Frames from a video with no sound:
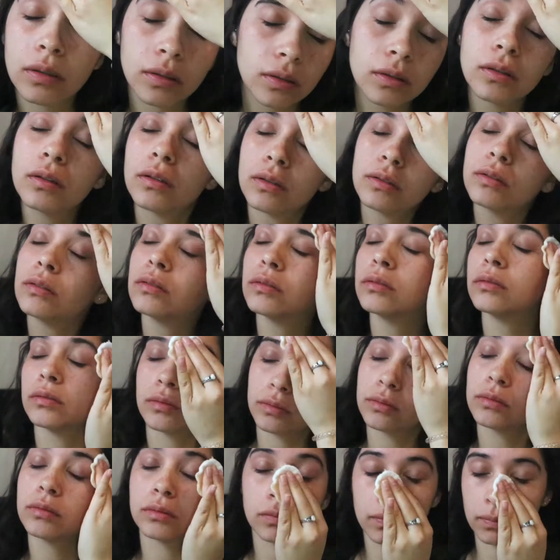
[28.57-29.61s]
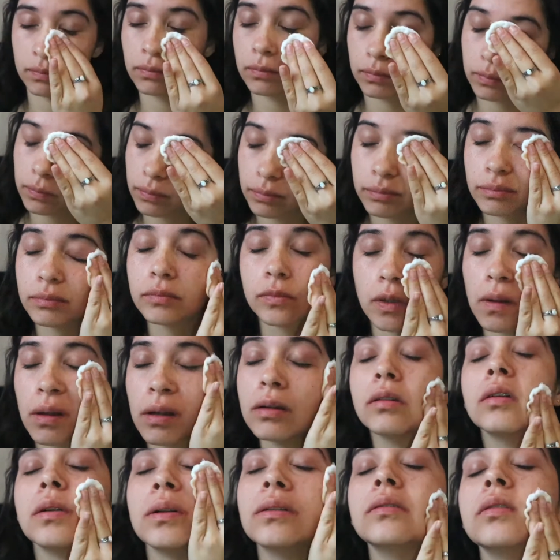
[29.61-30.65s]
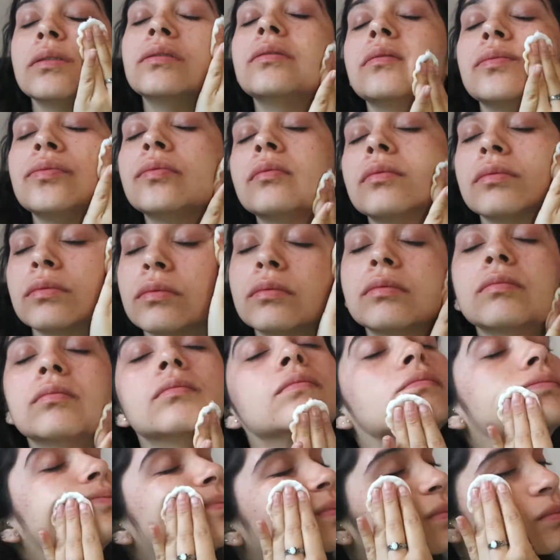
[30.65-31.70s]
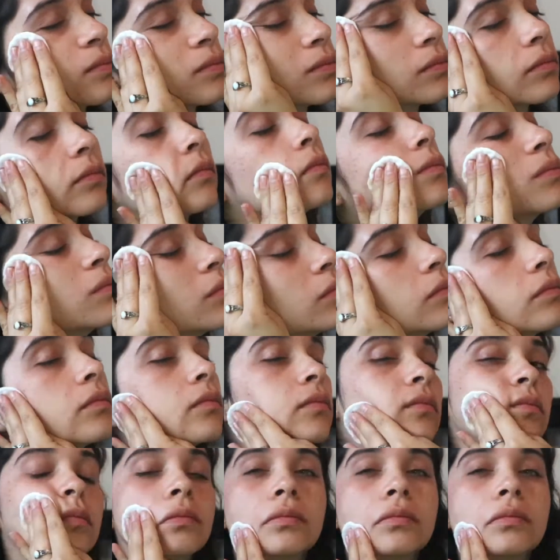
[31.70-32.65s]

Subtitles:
And just rubbing it and getting it real deep in your skin. You want to work all the